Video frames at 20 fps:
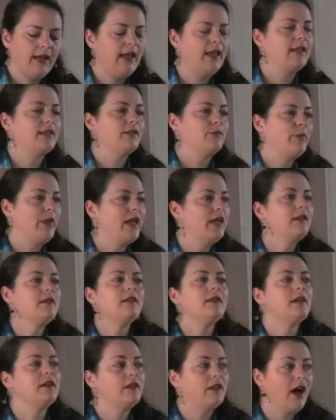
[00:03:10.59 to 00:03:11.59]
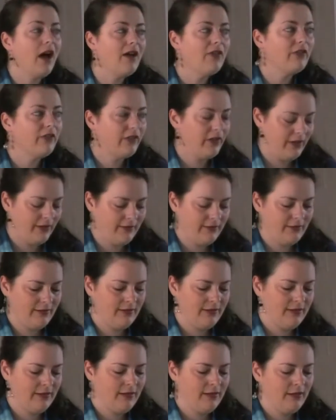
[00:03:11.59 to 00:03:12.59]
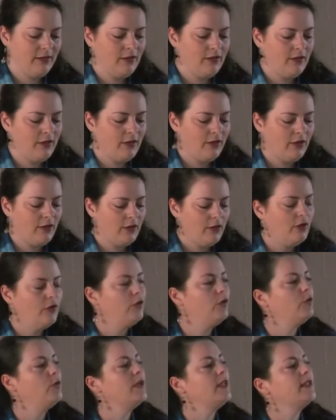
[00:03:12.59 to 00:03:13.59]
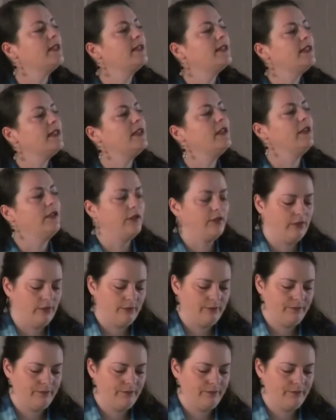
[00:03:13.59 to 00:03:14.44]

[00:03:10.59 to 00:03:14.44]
has been enough, we see you.